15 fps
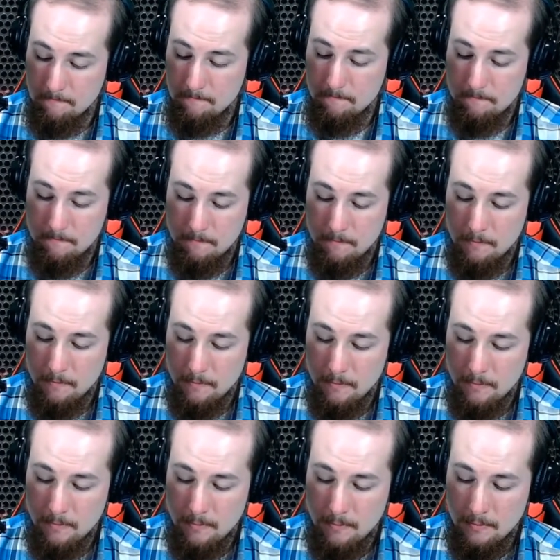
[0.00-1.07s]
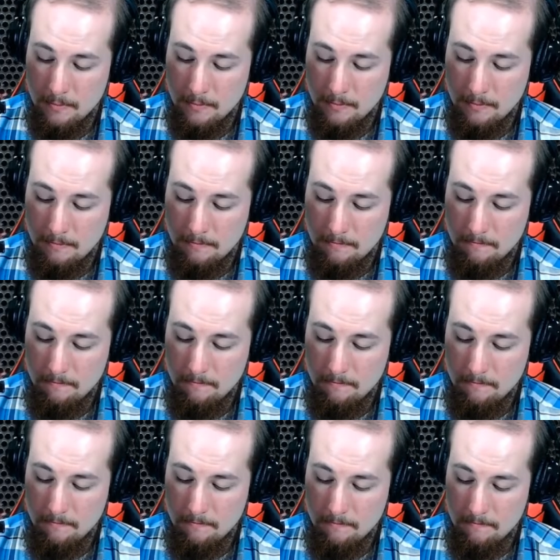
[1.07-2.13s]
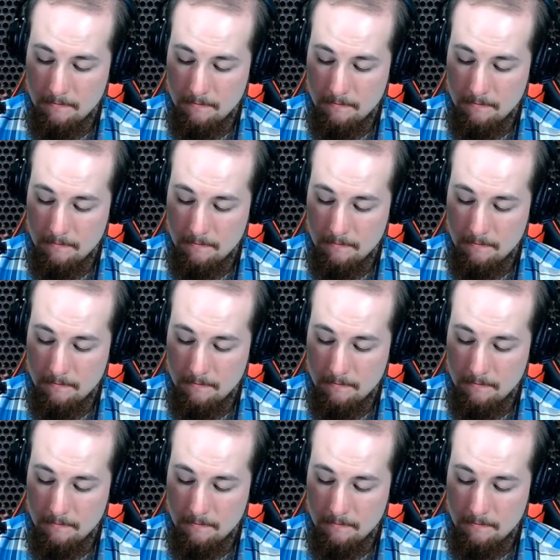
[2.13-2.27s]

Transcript: No one is speaking in this clip.